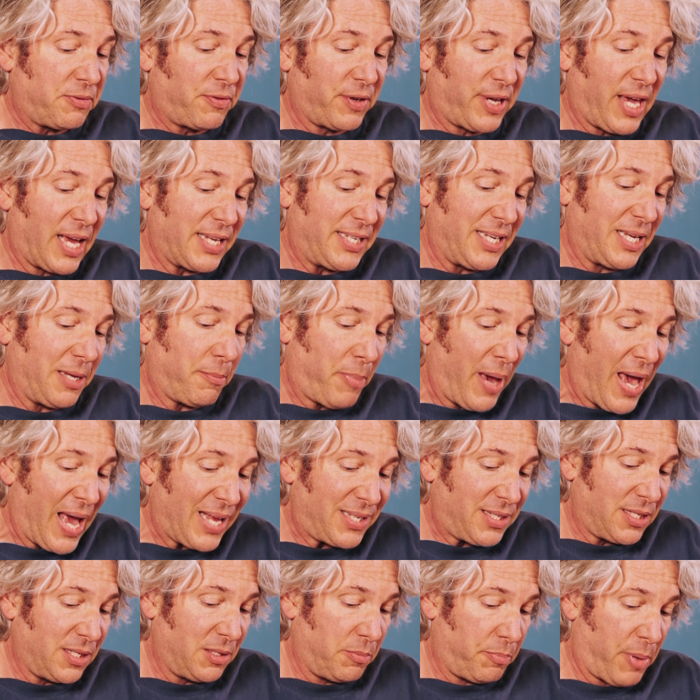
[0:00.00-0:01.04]
for getting
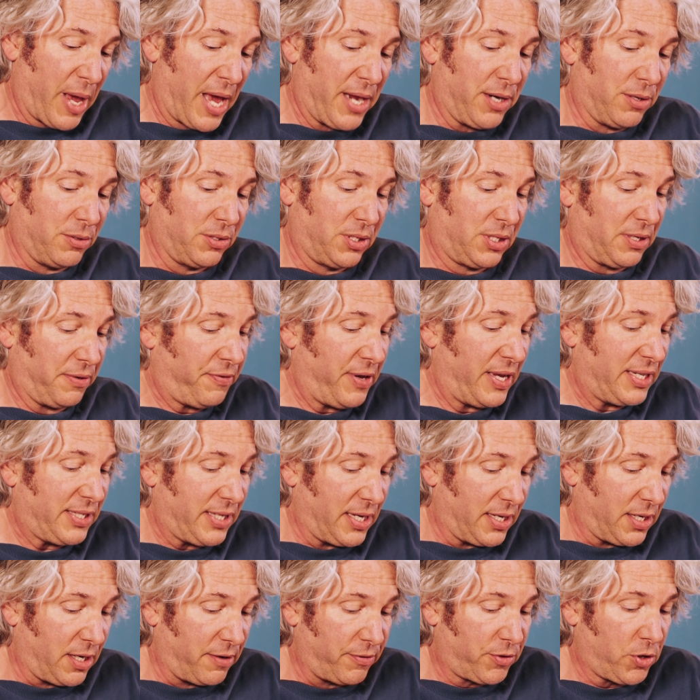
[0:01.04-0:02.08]
pattern panels to fit
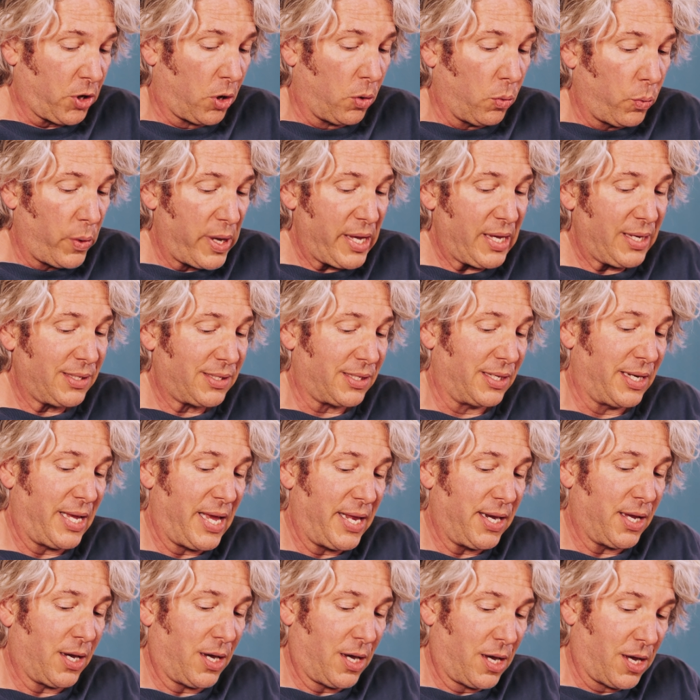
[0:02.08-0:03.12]
it? I've got wings and
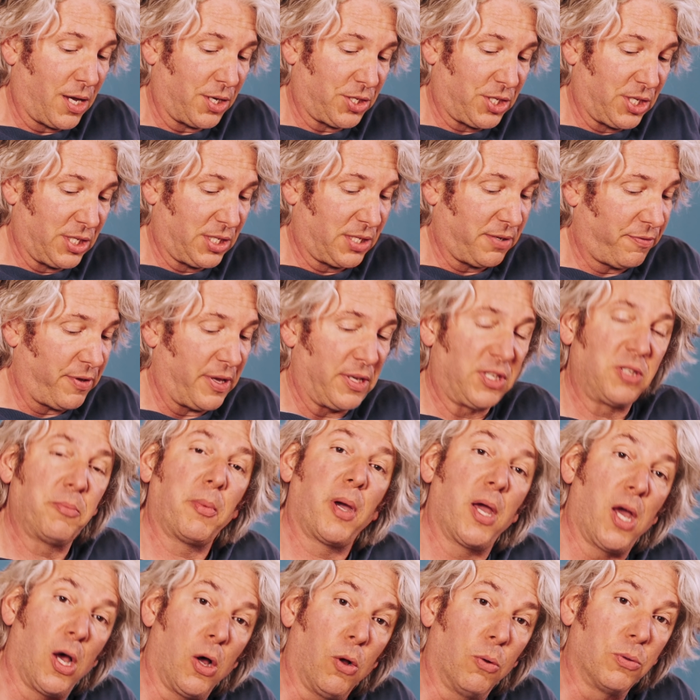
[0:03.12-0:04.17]
inner arches to fit to
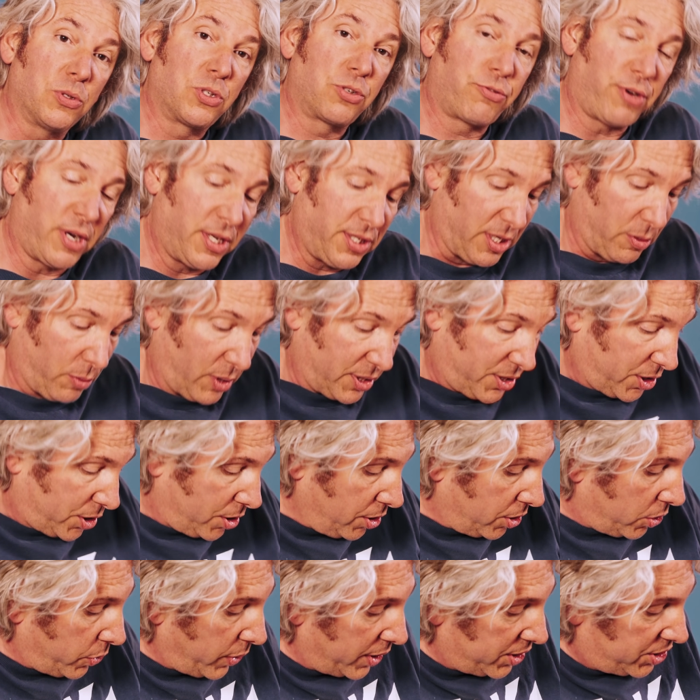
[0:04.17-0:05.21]
my old Transit. Well, it's a
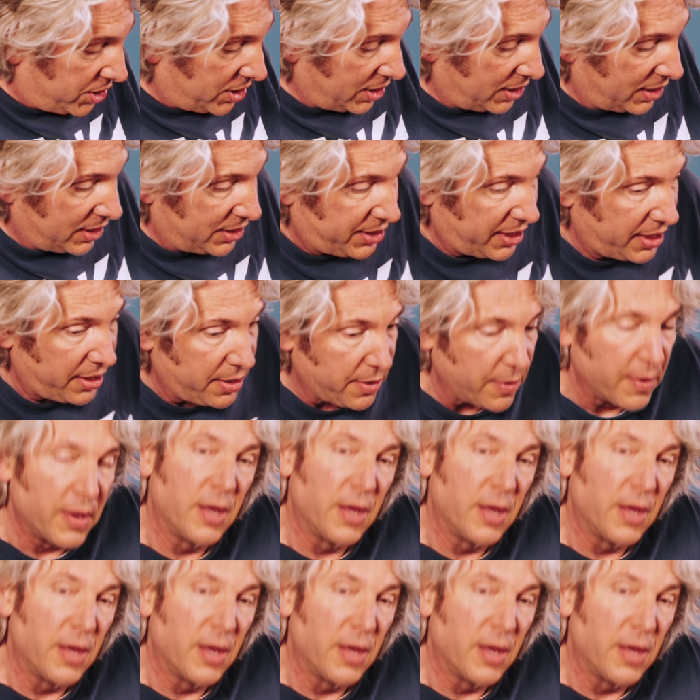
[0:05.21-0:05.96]
good question, Lindsay.